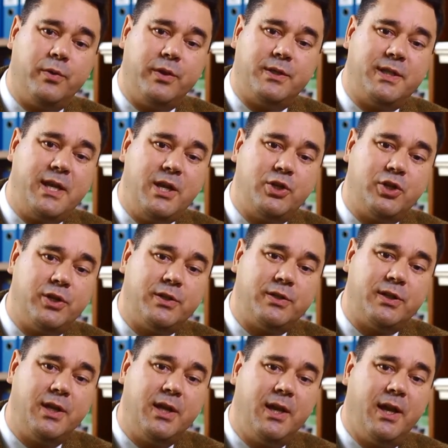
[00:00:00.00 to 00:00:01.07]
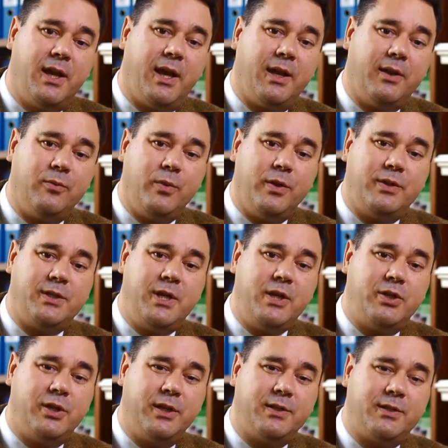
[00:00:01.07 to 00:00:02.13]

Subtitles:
with teachers and with teaching